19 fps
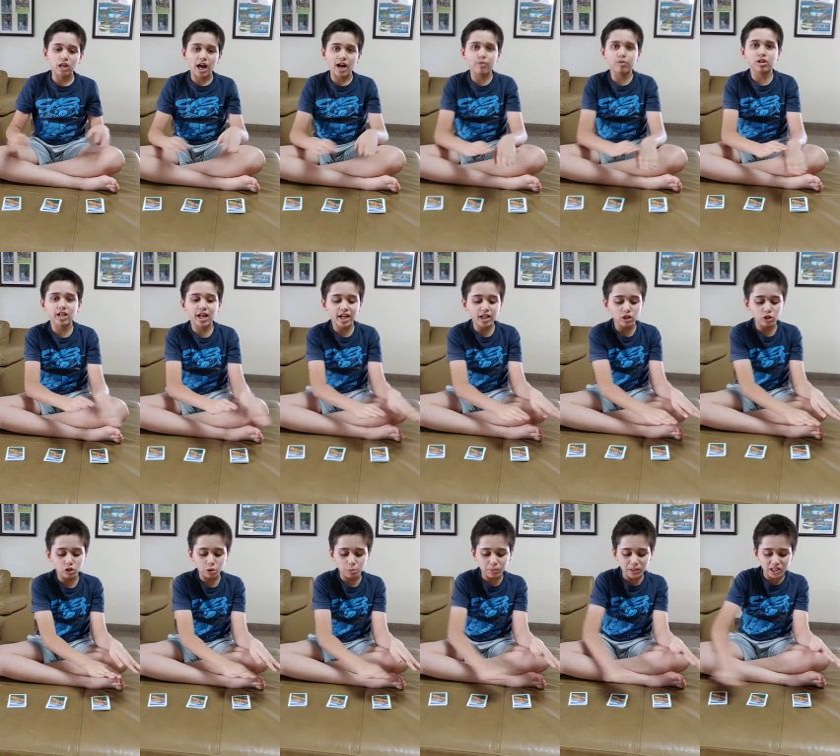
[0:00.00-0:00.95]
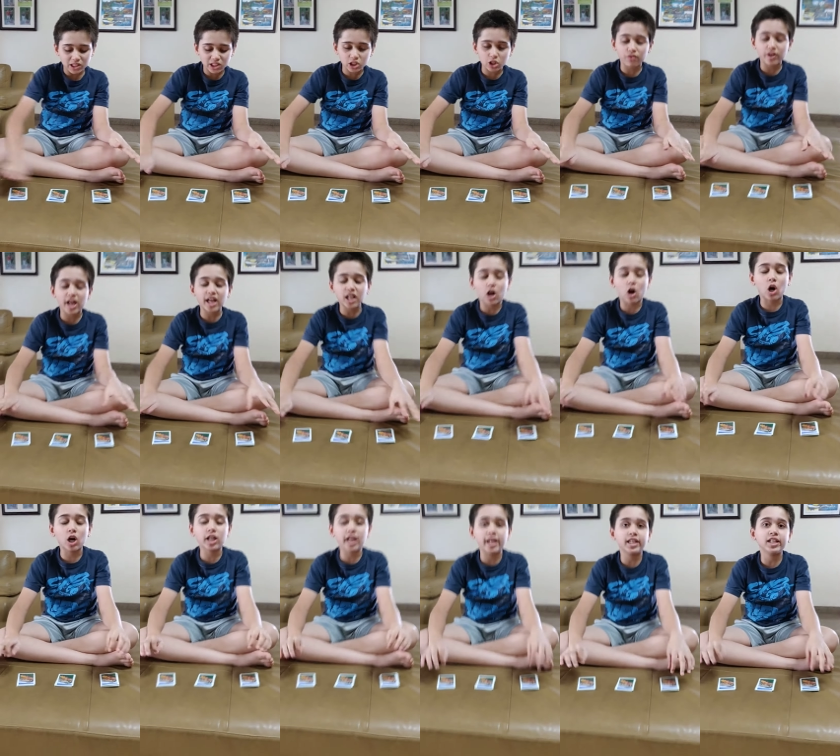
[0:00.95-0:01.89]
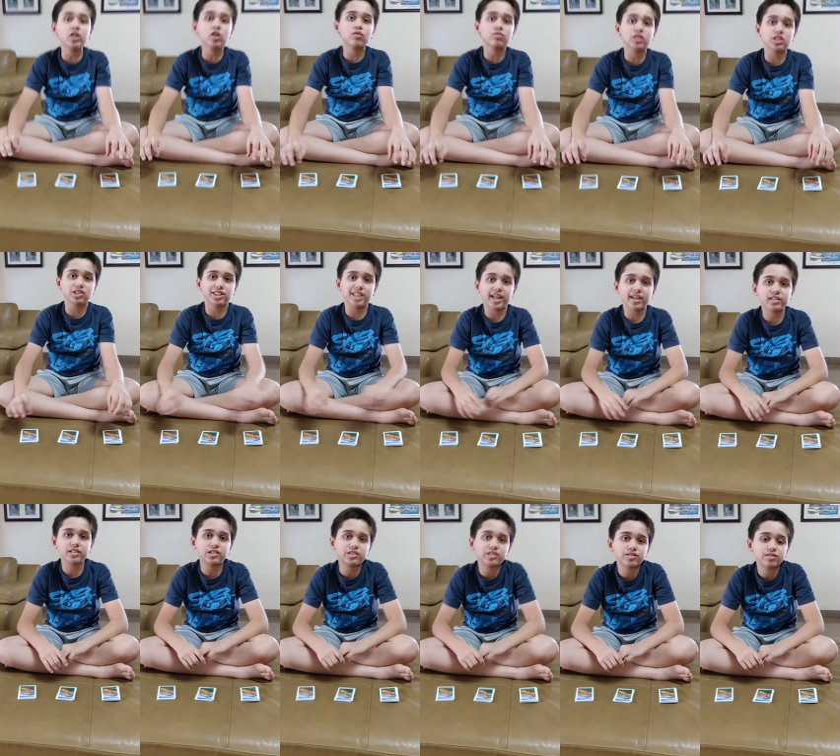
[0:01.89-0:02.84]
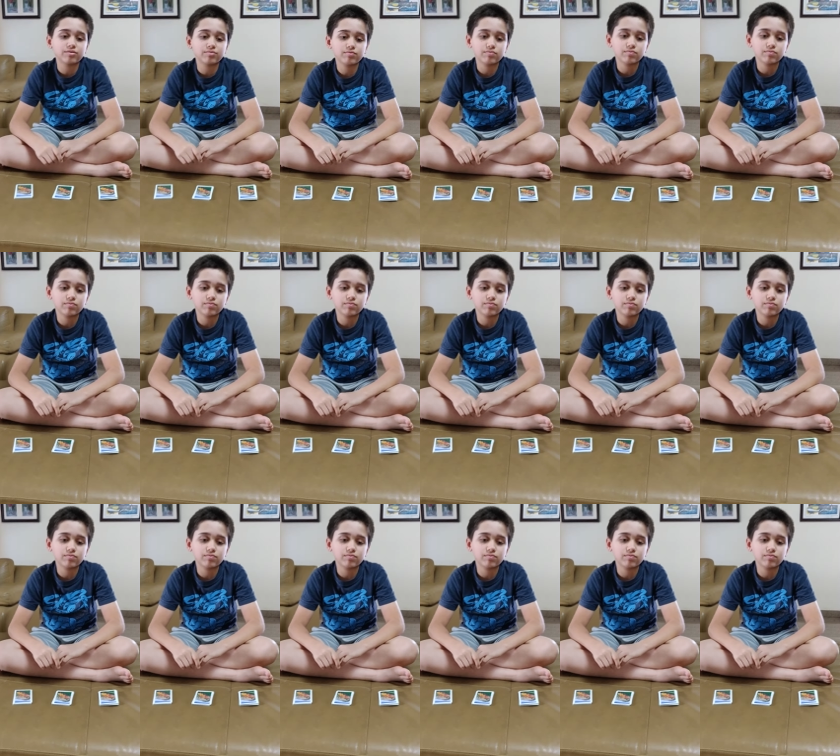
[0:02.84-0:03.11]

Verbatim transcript: I would like you to place it on any of these decks.